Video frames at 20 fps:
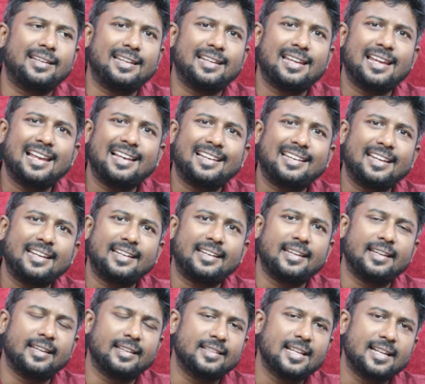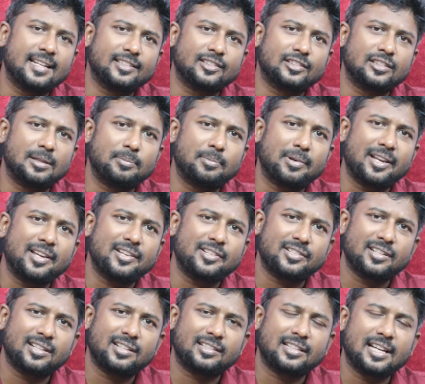LTT, that is
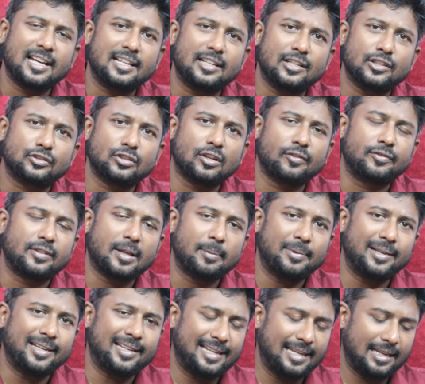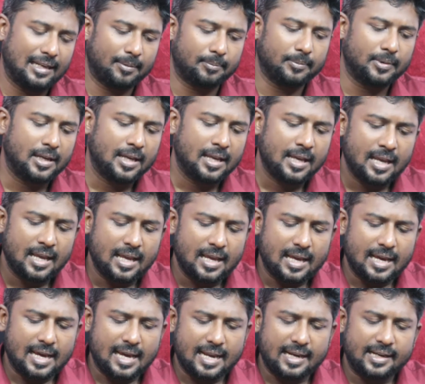Liberation Tigers of Tamil Eelam,
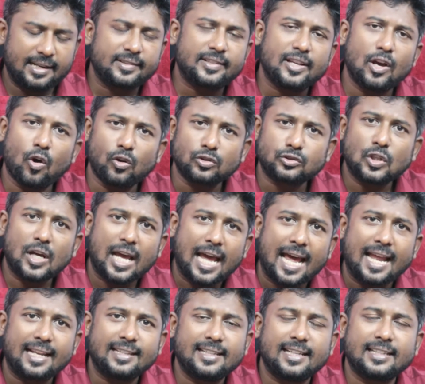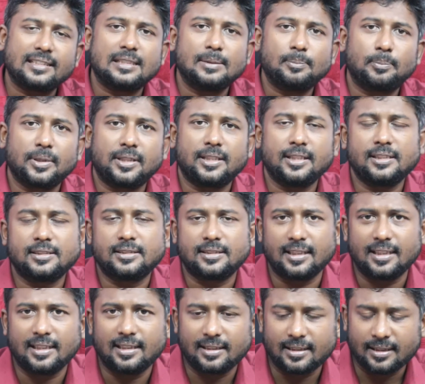and they also had their sympathies
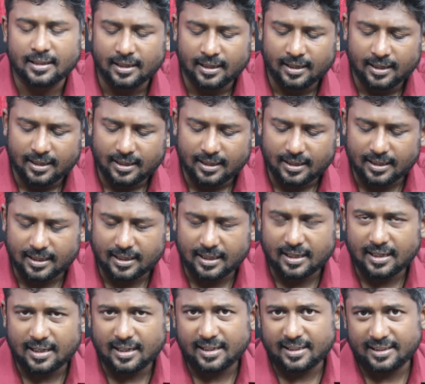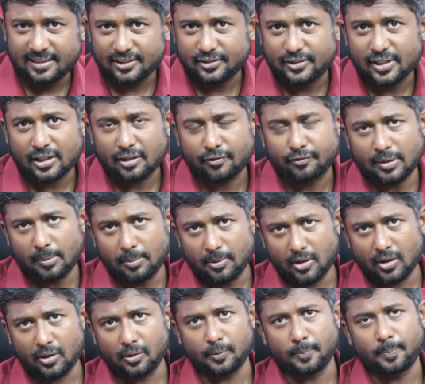in the state of Tamil
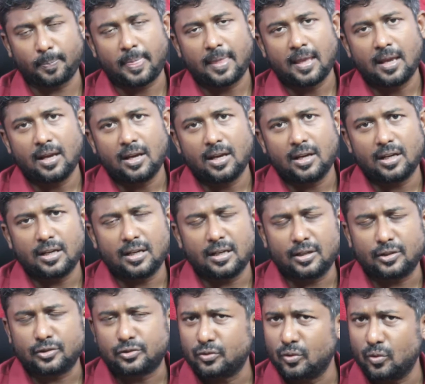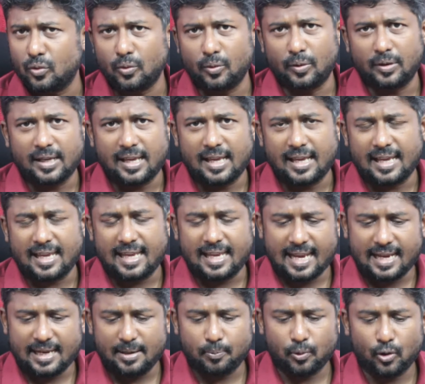Nadu. So,
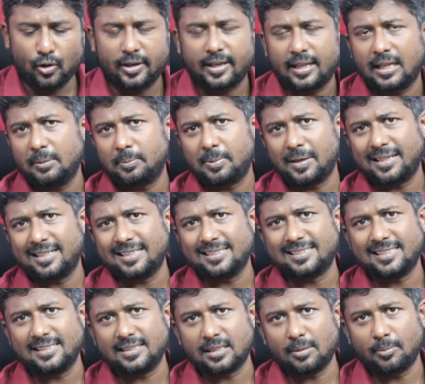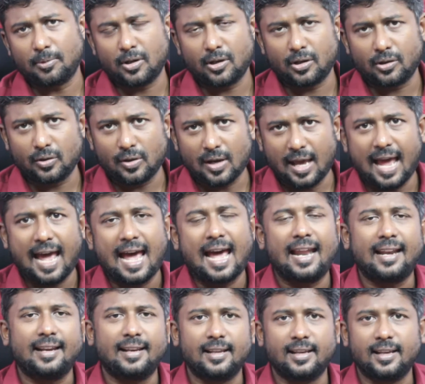any political parties in Tamil Nadu
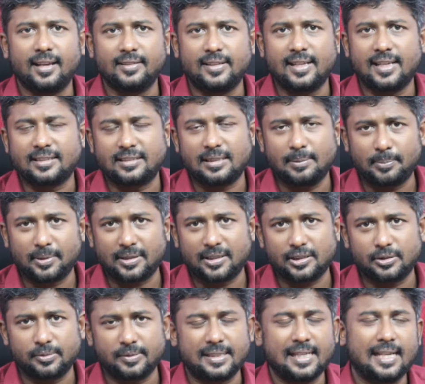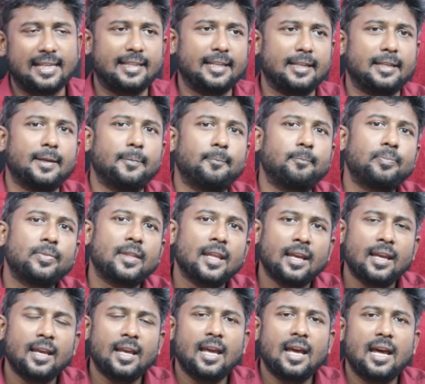had their sympathies with LTT.
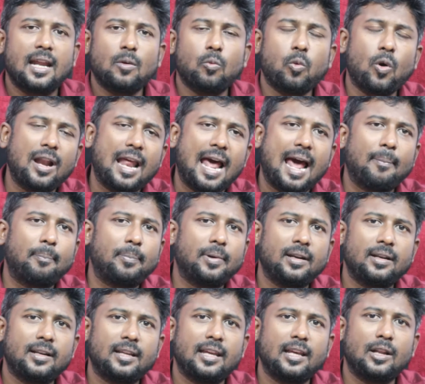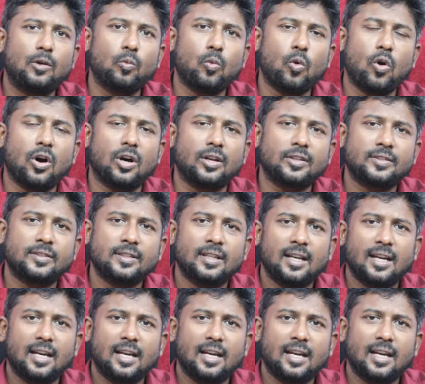And what happened here was